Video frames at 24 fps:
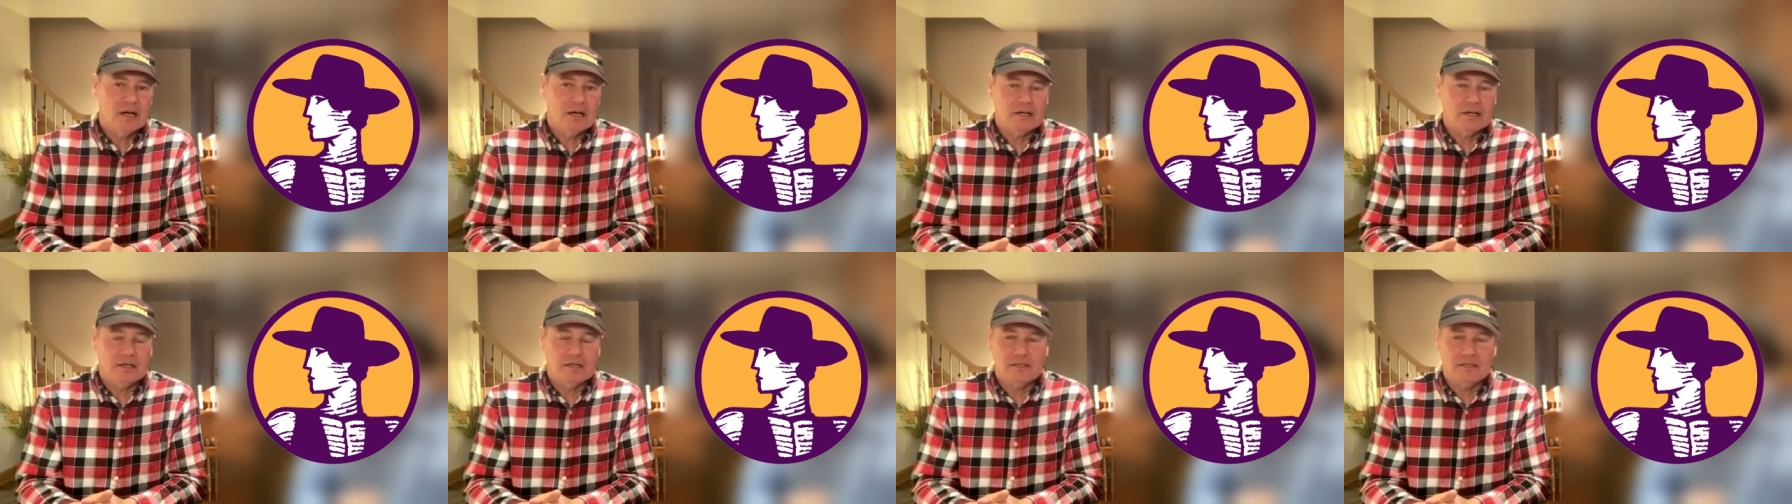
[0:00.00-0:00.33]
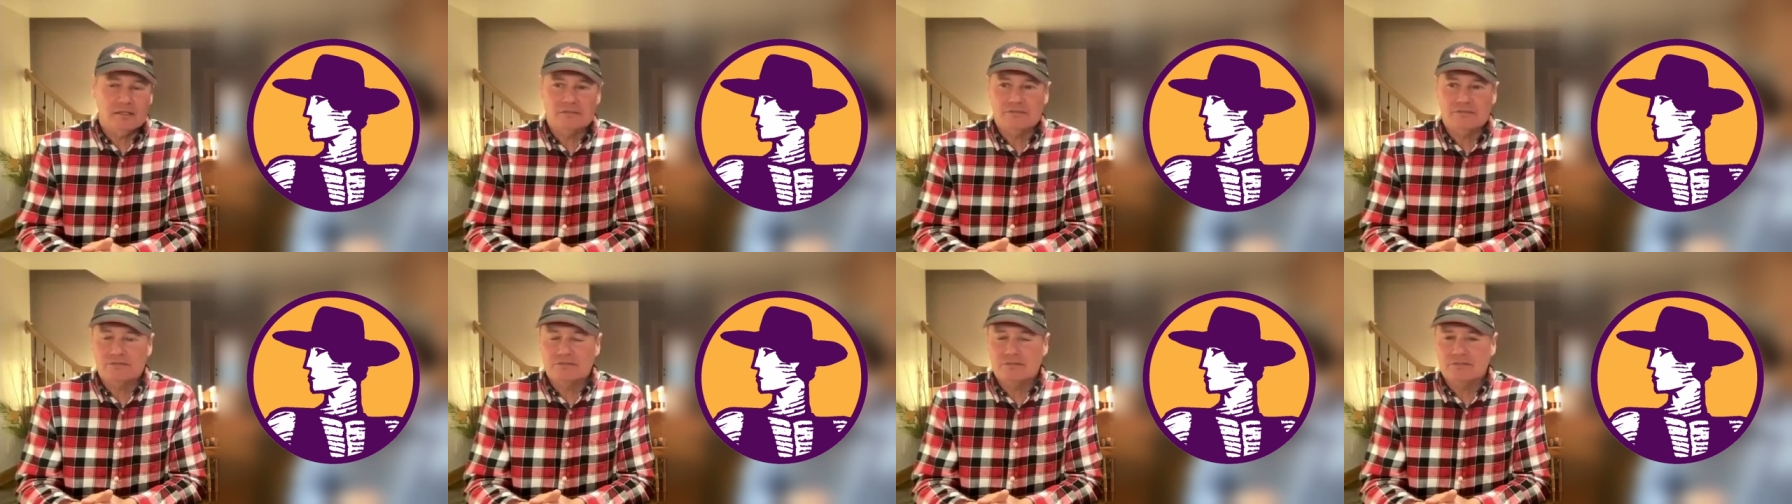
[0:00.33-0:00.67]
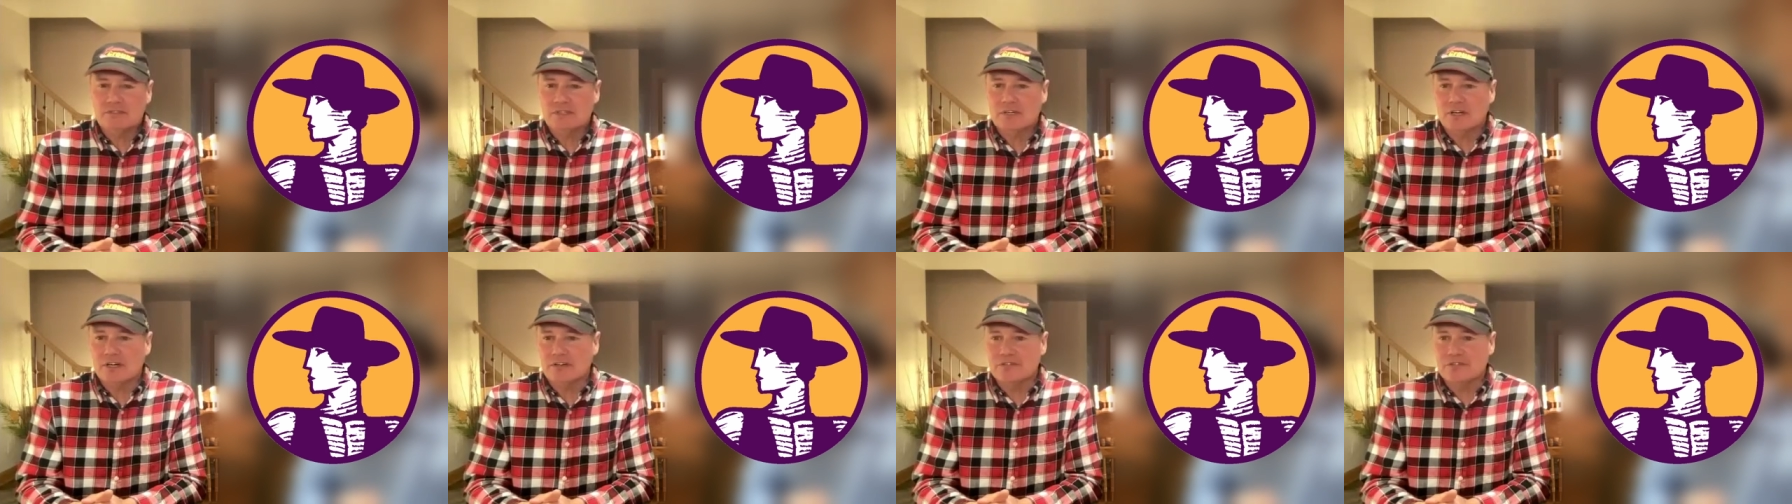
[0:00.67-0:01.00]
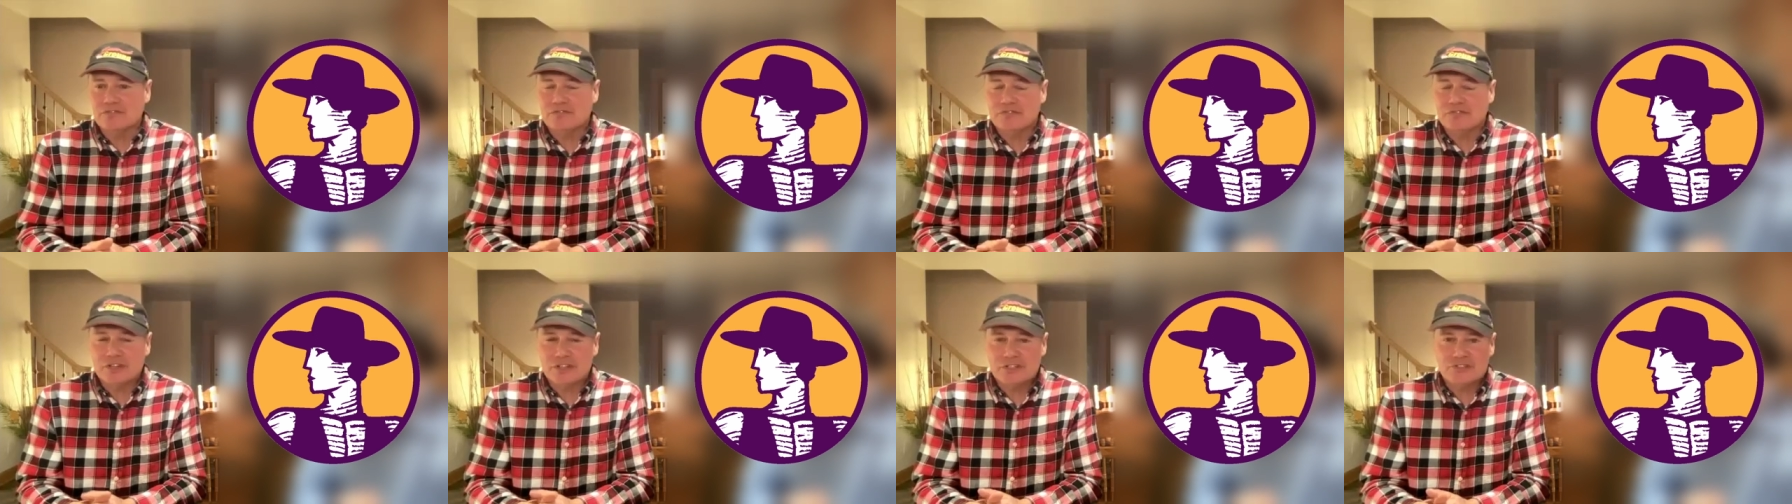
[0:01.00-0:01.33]

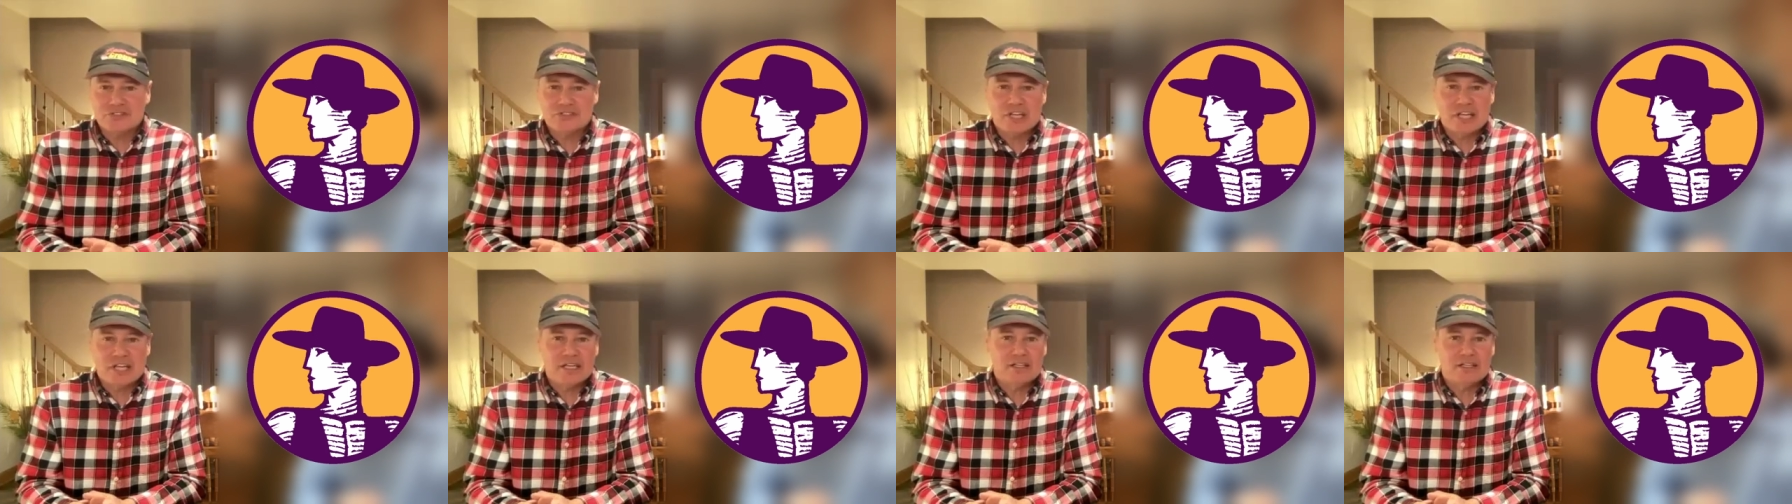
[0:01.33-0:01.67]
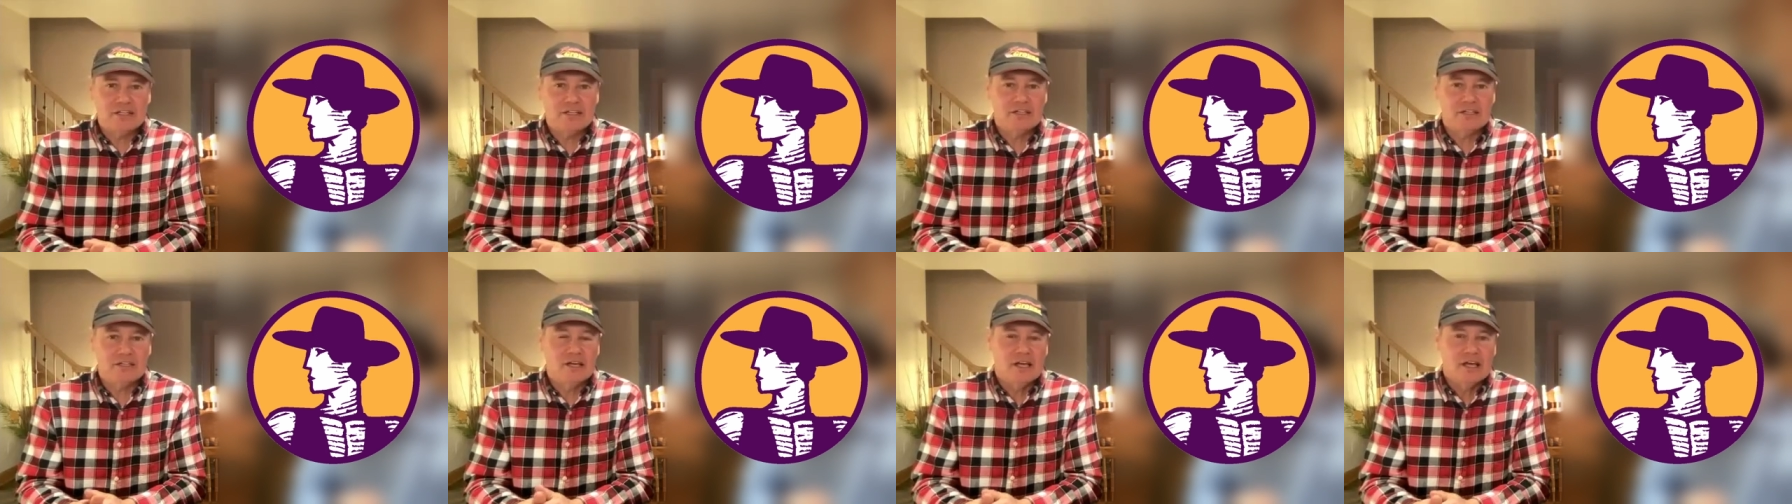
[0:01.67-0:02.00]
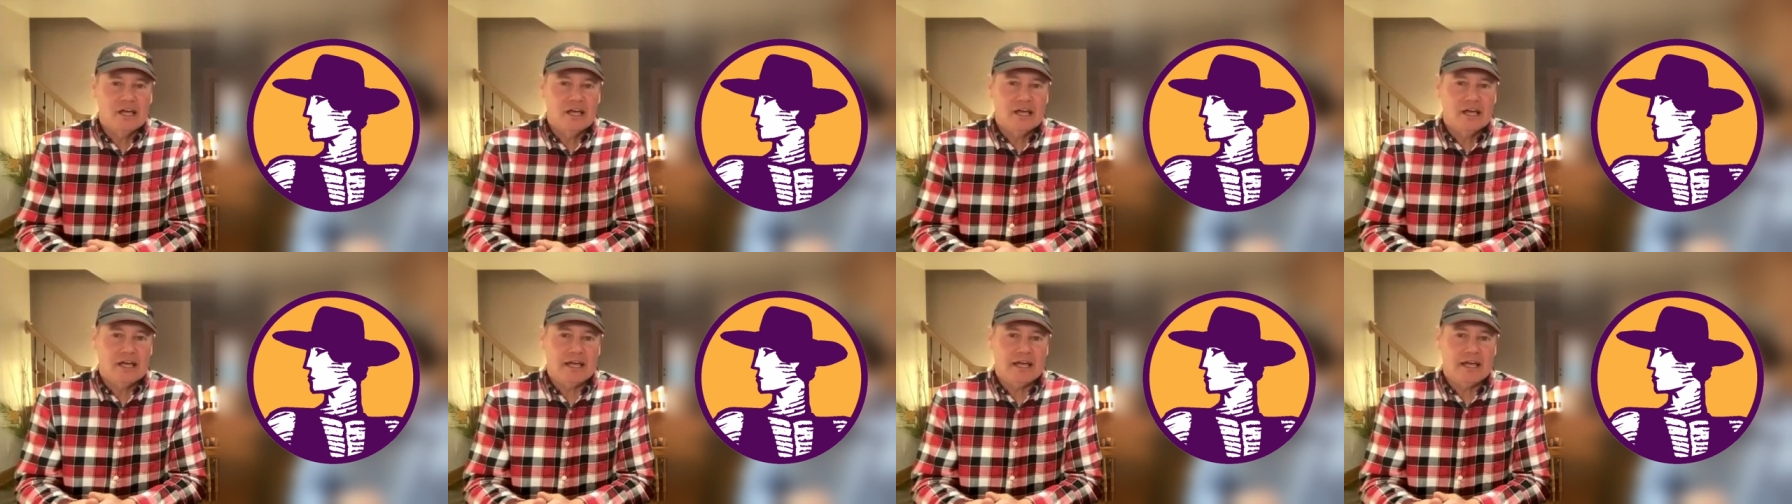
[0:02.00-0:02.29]
fixated